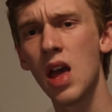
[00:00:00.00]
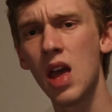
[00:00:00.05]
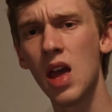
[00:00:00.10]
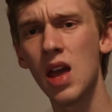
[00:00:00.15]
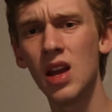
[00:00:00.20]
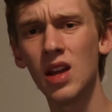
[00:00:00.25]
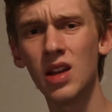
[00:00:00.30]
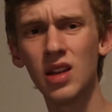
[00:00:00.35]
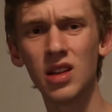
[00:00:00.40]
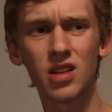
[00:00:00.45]

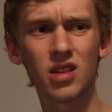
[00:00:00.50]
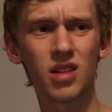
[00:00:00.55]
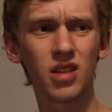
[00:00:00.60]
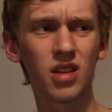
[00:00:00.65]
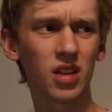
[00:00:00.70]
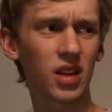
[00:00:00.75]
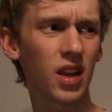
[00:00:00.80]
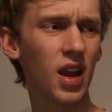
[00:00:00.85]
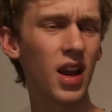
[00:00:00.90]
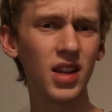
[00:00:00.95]
And
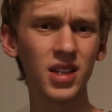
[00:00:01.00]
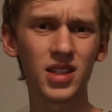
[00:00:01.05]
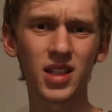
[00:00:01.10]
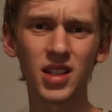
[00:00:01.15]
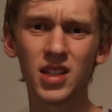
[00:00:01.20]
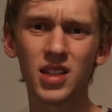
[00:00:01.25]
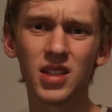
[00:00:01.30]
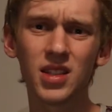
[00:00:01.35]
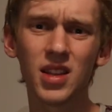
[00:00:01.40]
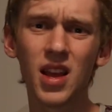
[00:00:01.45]
guys,
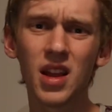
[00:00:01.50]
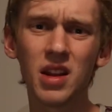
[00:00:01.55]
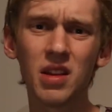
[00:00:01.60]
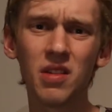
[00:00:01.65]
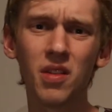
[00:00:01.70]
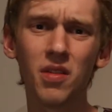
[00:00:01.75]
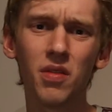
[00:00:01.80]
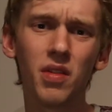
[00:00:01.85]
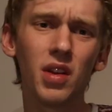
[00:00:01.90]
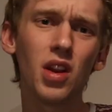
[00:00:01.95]
this is the end
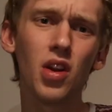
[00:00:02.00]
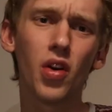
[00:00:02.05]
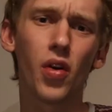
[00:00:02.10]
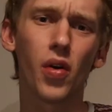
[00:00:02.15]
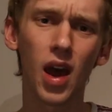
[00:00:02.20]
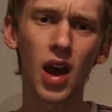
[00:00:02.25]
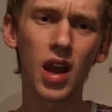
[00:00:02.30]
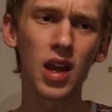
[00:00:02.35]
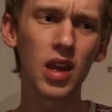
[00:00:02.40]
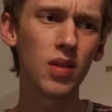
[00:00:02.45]
of the
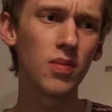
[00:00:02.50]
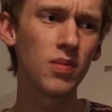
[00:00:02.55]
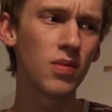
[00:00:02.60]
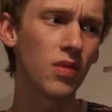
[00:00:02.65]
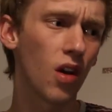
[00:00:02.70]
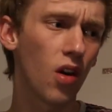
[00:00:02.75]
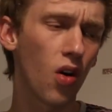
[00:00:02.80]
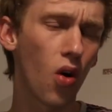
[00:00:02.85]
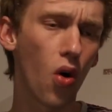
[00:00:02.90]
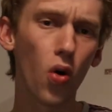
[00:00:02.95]
video. I
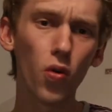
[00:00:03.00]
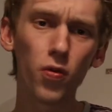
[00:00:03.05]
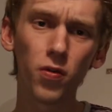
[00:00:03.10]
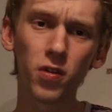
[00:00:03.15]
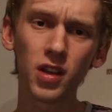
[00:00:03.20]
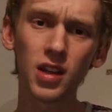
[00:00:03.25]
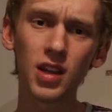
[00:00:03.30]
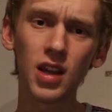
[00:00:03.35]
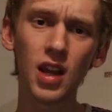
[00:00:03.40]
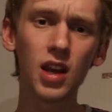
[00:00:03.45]
am
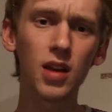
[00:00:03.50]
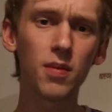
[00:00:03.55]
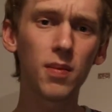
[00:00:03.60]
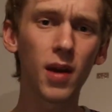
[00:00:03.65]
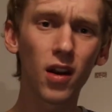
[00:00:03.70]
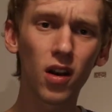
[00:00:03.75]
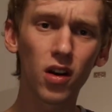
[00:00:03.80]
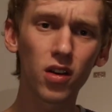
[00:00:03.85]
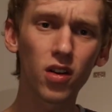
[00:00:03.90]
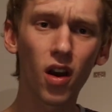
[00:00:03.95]
hopefully getting
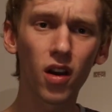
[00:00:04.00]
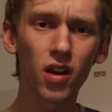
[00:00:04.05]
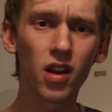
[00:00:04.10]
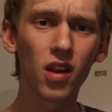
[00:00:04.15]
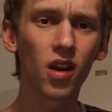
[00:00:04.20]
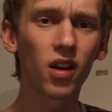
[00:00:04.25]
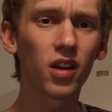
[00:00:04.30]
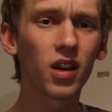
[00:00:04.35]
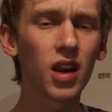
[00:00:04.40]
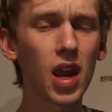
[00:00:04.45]
better at
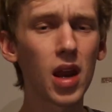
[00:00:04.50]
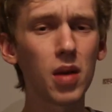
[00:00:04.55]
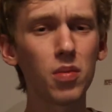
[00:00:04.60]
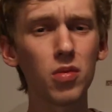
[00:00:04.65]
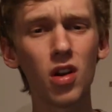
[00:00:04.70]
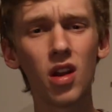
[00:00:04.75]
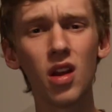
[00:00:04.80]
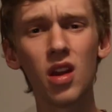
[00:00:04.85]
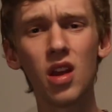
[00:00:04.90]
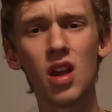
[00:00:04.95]
talking on
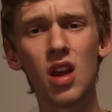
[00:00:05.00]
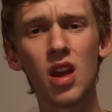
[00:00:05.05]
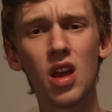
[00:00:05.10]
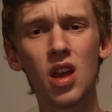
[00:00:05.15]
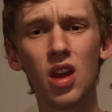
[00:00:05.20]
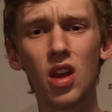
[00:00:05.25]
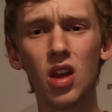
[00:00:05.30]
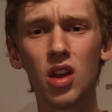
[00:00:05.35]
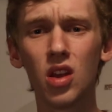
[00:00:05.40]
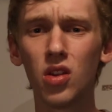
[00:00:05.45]
camera.
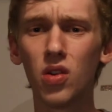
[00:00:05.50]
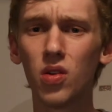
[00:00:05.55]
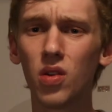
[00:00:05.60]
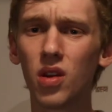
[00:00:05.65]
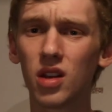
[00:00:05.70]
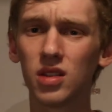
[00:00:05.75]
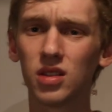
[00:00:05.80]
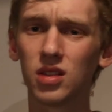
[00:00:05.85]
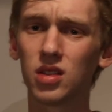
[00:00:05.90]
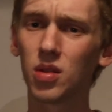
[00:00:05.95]
You
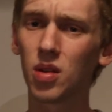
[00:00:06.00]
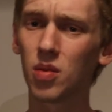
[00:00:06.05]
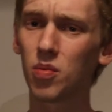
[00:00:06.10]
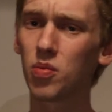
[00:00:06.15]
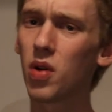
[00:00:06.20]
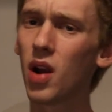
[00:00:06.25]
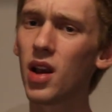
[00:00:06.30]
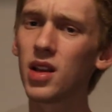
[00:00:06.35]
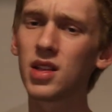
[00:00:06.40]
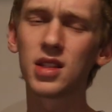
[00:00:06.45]
can
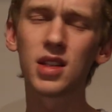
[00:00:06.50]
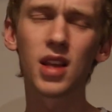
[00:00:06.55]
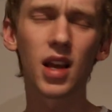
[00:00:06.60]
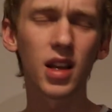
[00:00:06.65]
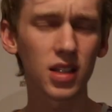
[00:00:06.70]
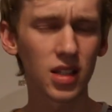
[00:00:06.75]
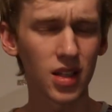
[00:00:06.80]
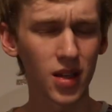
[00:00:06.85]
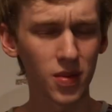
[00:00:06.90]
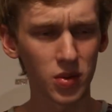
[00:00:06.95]
press
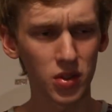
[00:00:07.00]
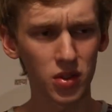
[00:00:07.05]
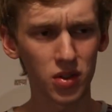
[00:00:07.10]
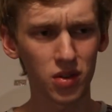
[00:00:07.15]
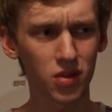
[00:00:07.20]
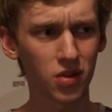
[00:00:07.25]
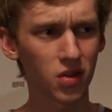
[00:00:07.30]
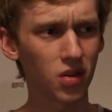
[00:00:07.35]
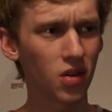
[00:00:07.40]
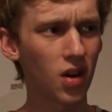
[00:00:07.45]
that
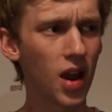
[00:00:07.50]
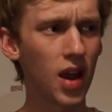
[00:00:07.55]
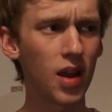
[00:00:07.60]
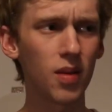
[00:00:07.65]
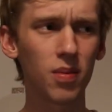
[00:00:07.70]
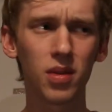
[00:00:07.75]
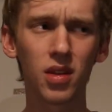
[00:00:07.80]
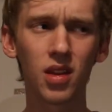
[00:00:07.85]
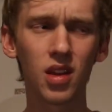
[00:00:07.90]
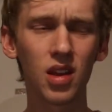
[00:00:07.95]

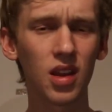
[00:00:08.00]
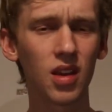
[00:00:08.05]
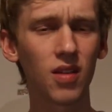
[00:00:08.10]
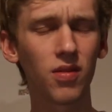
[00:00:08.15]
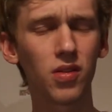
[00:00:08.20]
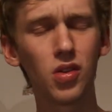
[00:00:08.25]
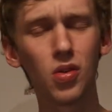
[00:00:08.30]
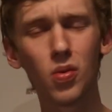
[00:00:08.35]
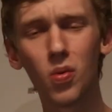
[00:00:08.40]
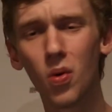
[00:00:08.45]
subscribe thing
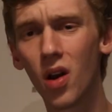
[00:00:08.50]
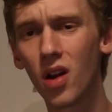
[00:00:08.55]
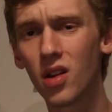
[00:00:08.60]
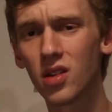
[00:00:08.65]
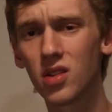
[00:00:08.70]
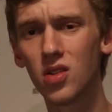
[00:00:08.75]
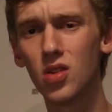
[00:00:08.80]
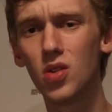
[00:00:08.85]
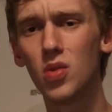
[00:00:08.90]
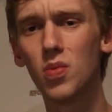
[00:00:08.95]
if you
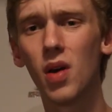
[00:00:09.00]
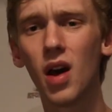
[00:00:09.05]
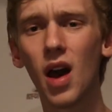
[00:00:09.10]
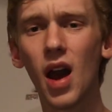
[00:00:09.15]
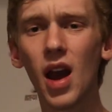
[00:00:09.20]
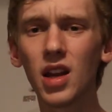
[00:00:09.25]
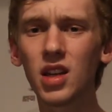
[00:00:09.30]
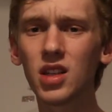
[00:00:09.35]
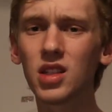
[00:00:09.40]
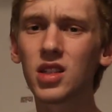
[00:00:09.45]
want to, but
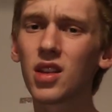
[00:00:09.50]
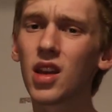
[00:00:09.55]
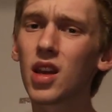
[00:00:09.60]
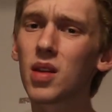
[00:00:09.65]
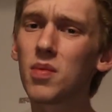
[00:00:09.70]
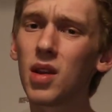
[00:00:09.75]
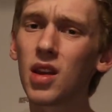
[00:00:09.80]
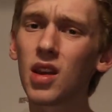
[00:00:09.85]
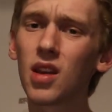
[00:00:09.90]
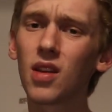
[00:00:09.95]
I just
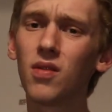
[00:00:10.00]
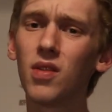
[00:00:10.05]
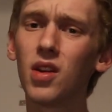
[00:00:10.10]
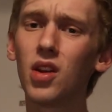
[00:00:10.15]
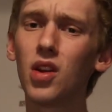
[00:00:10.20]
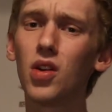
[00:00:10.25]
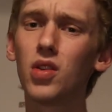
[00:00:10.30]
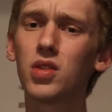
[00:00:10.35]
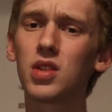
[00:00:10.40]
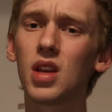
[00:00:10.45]
like making
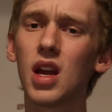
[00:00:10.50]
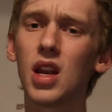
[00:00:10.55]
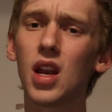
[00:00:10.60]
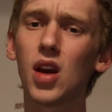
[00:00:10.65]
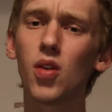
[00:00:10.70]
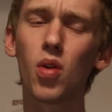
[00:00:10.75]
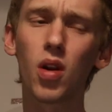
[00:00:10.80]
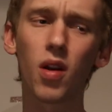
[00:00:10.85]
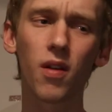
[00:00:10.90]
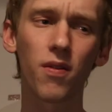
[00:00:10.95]
videos, and
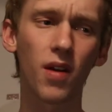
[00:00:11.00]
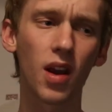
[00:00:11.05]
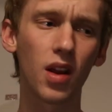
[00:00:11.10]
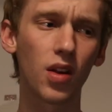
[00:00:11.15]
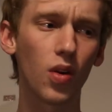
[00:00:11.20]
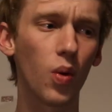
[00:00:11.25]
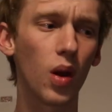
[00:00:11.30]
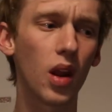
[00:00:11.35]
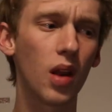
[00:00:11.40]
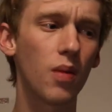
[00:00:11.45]
I want to
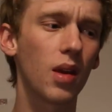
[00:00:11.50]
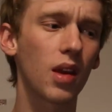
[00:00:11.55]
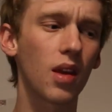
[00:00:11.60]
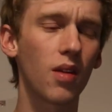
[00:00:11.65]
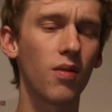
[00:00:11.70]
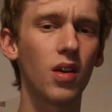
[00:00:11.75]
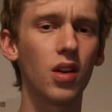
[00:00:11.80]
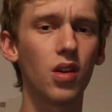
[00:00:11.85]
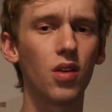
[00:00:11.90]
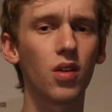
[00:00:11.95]
find a way to make
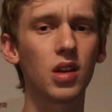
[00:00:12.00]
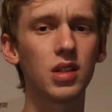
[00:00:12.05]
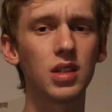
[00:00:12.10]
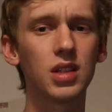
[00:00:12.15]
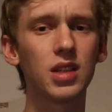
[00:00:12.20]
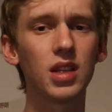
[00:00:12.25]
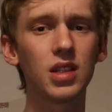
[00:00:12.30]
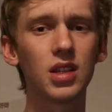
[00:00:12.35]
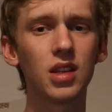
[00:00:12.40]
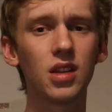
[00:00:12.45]
a video
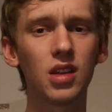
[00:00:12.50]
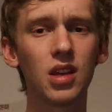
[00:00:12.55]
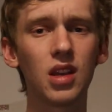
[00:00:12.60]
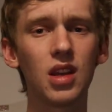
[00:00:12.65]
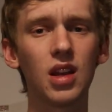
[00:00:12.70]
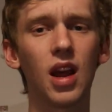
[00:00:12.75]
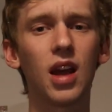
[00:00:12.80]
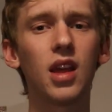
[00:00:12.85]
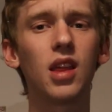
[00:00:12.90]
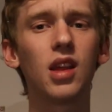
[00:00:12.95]

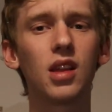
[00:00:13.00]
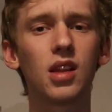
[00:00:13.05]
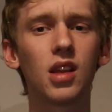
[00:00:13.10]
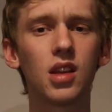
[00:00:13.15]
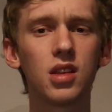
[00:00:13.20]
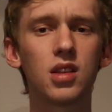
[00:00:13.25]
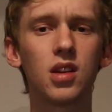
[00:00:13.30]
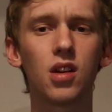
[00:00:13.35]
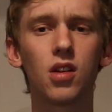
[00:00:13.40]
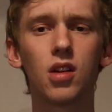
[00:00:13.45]
consistently. I think
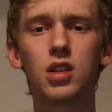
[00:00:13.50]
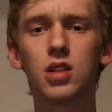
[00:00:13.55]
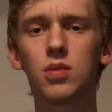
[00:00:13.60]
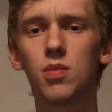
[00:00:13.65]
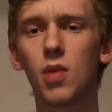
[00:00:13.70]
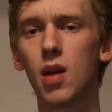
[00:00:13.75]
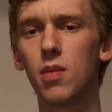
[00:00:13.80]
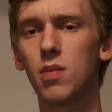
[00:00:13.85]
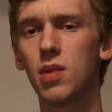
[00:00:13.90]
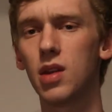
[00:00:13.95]
this series
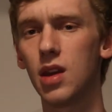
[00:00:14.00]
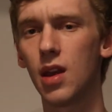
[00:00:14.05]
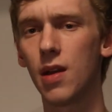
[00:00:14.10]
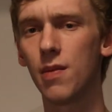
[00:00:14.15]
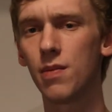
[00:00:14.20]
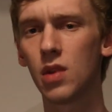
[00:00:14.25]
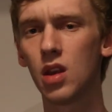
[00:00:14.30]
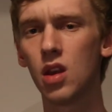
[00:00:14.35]
might be it.